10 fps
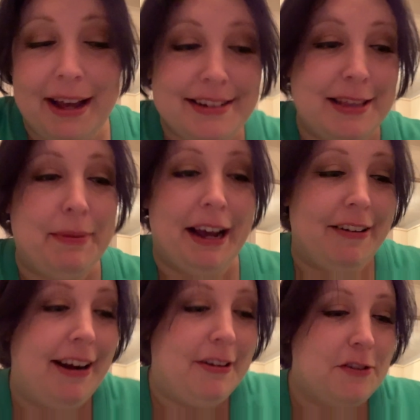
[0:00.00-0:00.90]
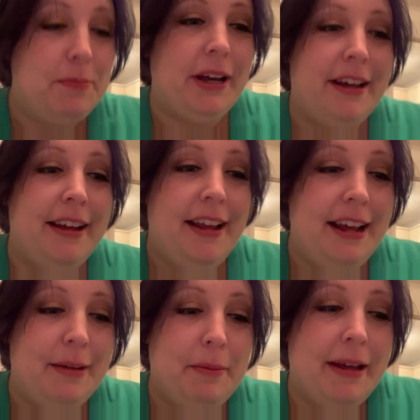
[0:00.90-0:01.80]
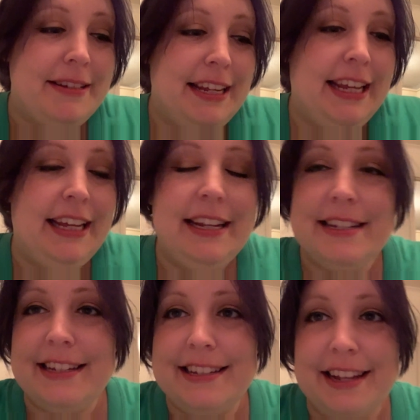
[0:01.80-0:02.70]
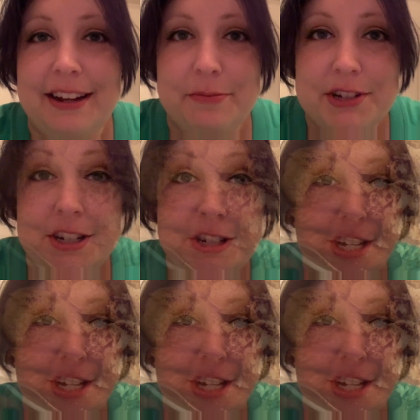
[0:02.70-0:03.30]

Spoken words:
in the background, but I'm about to eat, so I'm just going to show